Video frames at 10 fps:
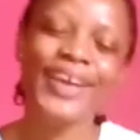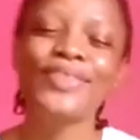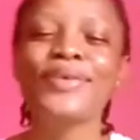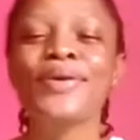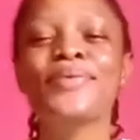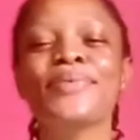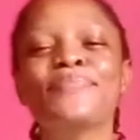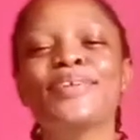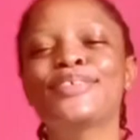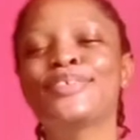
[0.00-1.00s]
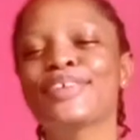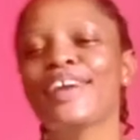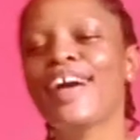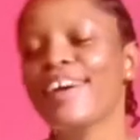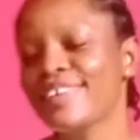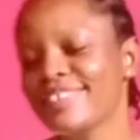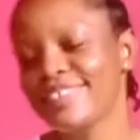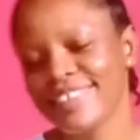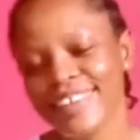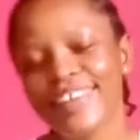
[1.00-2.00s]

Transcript: Glory be to God.